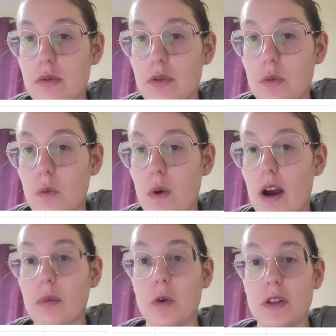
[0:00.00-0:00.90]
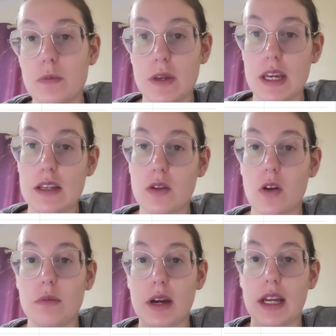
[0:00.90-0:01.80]
where I'm going to be is called
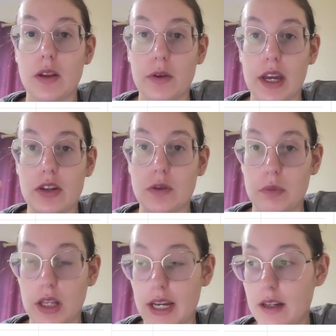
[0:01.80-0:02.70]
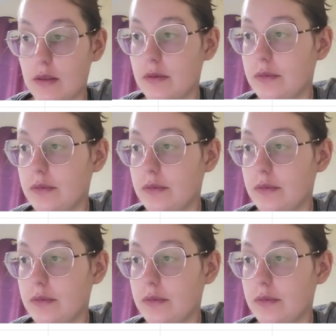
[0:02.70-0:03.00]
my location plan.